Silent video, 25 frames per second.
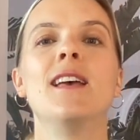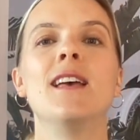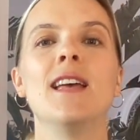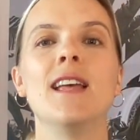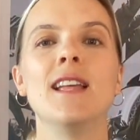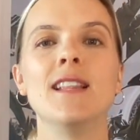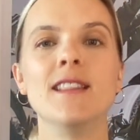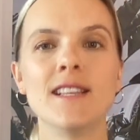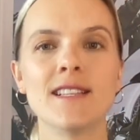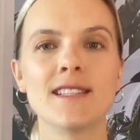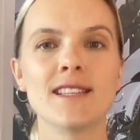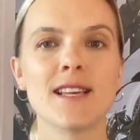
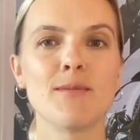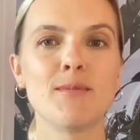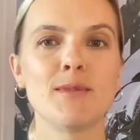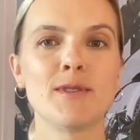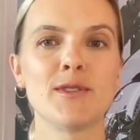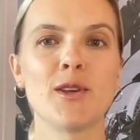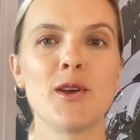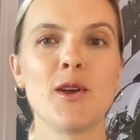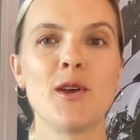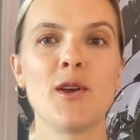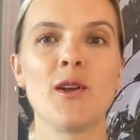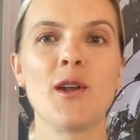In this
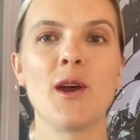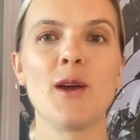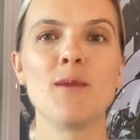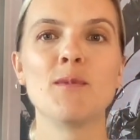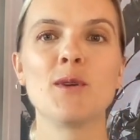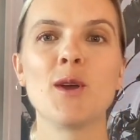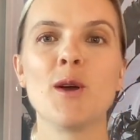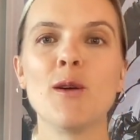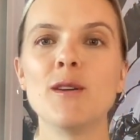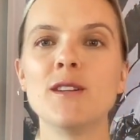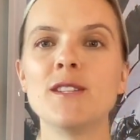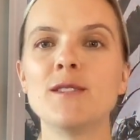episode, I'm
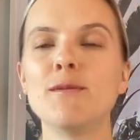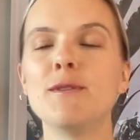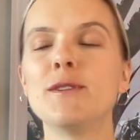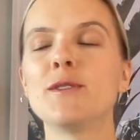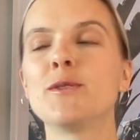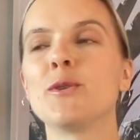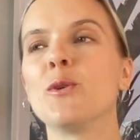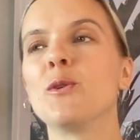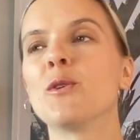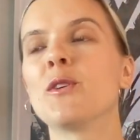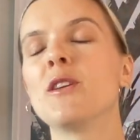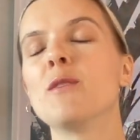going to be
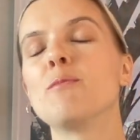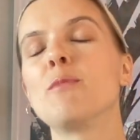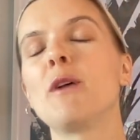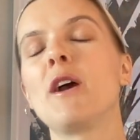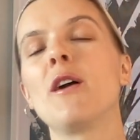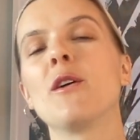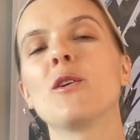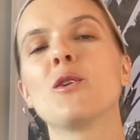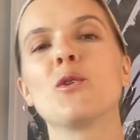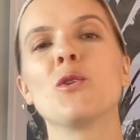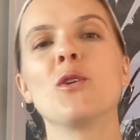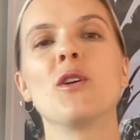talking
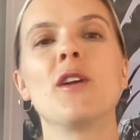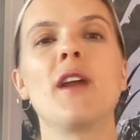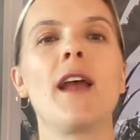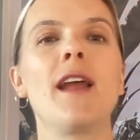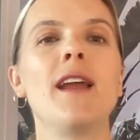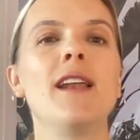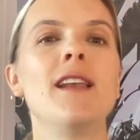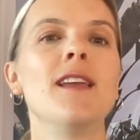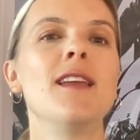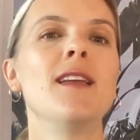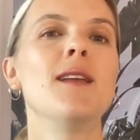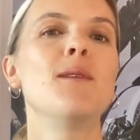about
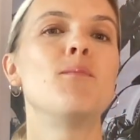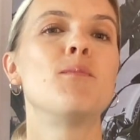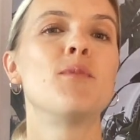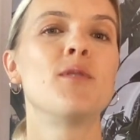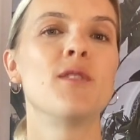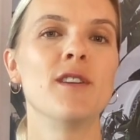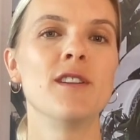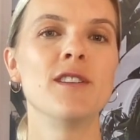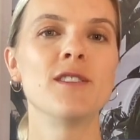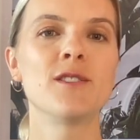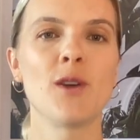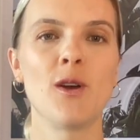creating
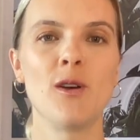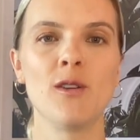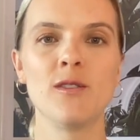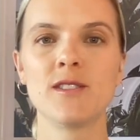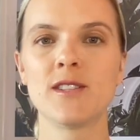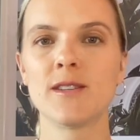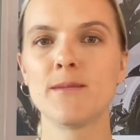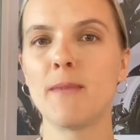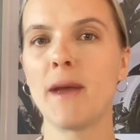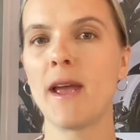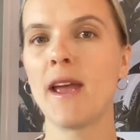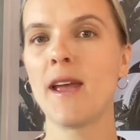print on
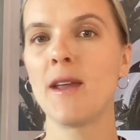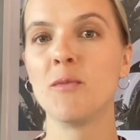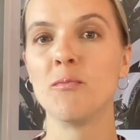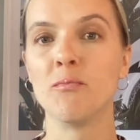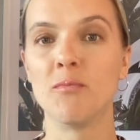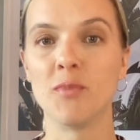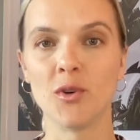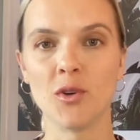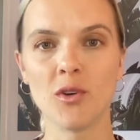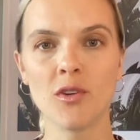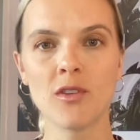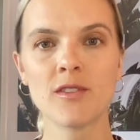
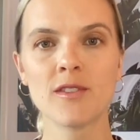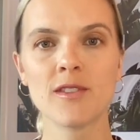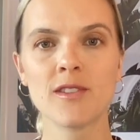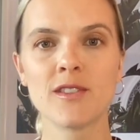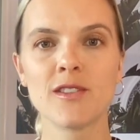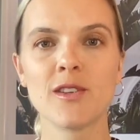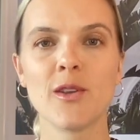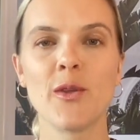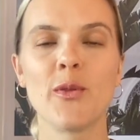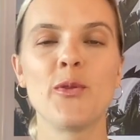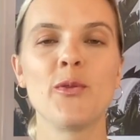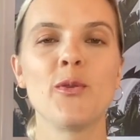demand
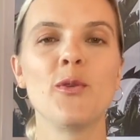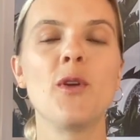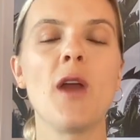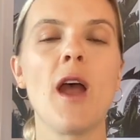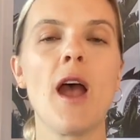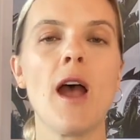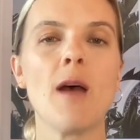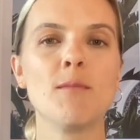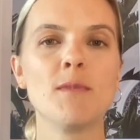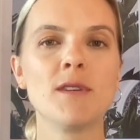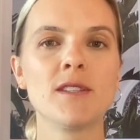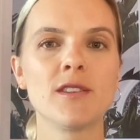books through
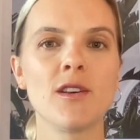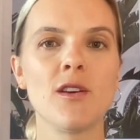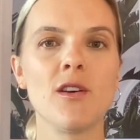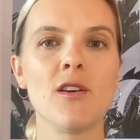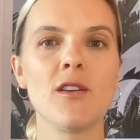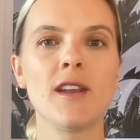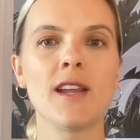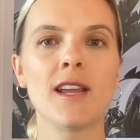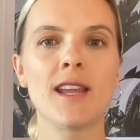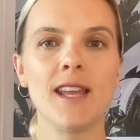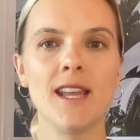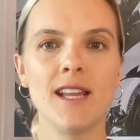
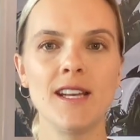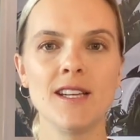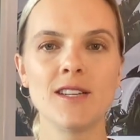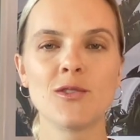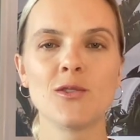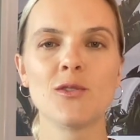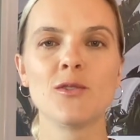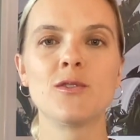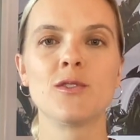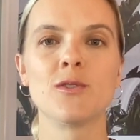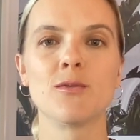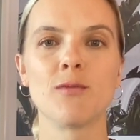Amazon
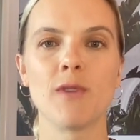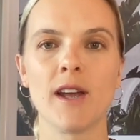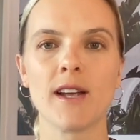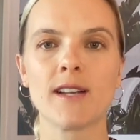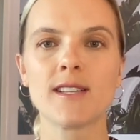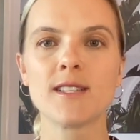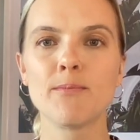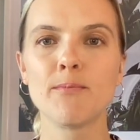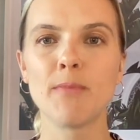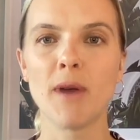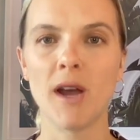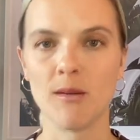Kindle
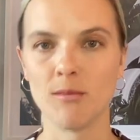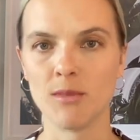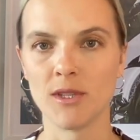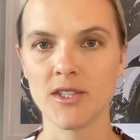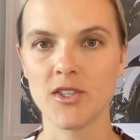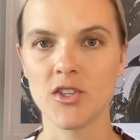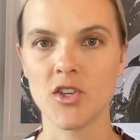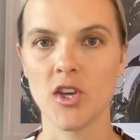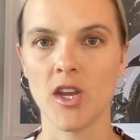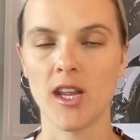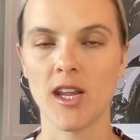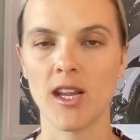Direct
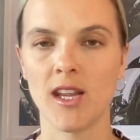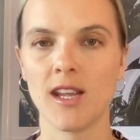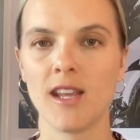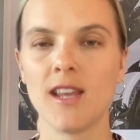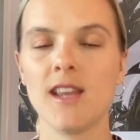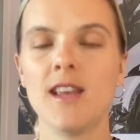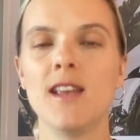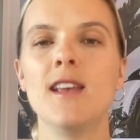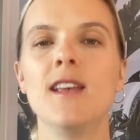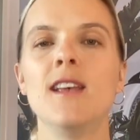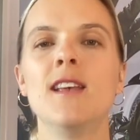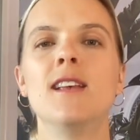Publishing.
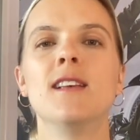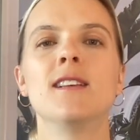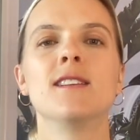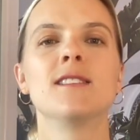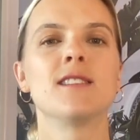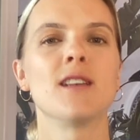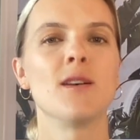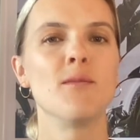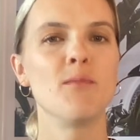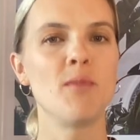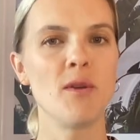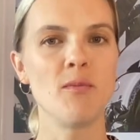
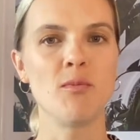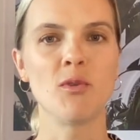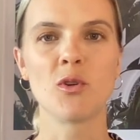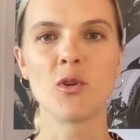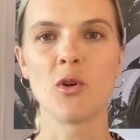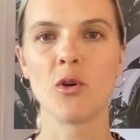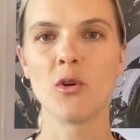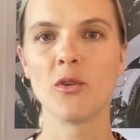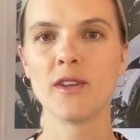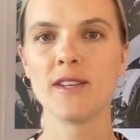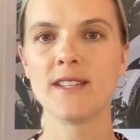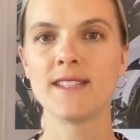Some people
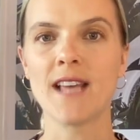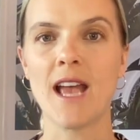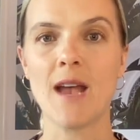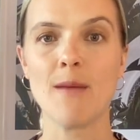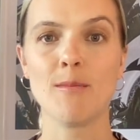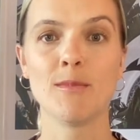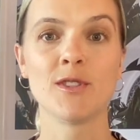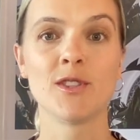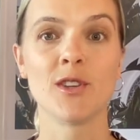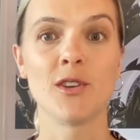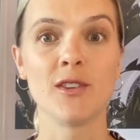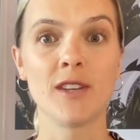call this
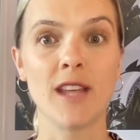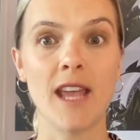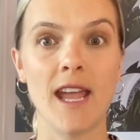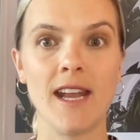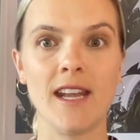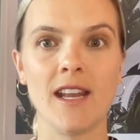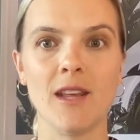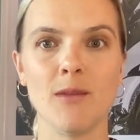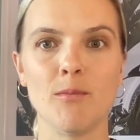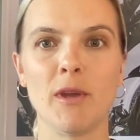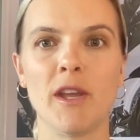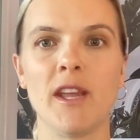Amazon
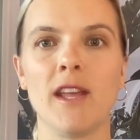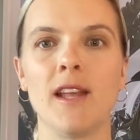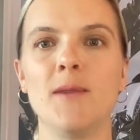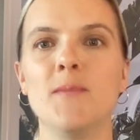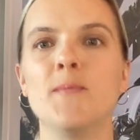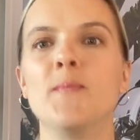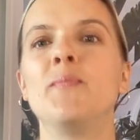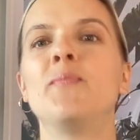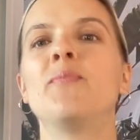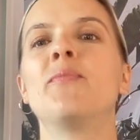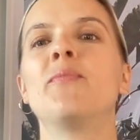KDP.